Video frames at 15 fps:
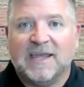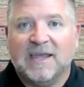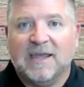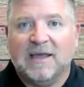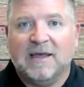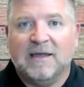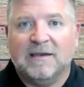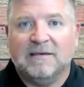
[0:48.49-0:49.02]

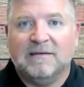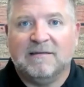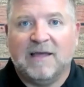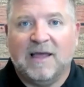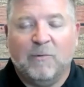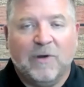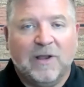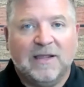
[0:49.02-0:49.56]
and
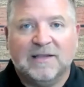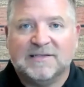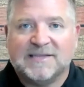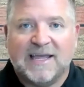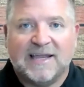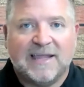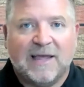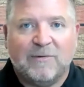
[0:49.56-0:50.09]
I went in,
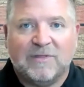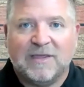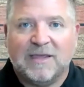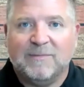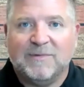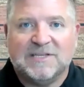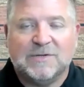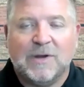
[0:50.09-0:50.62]
sat down with
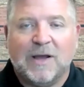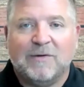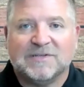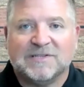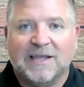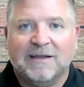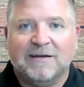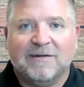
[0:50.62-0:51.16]
him, and 2
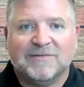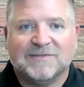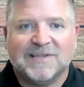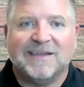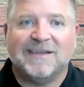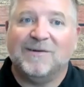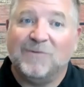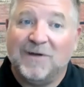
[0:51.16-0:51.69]
hours later, I was
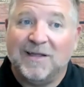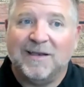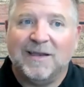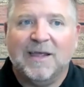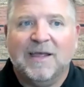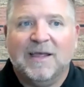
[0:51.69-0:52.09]
like, "You know what?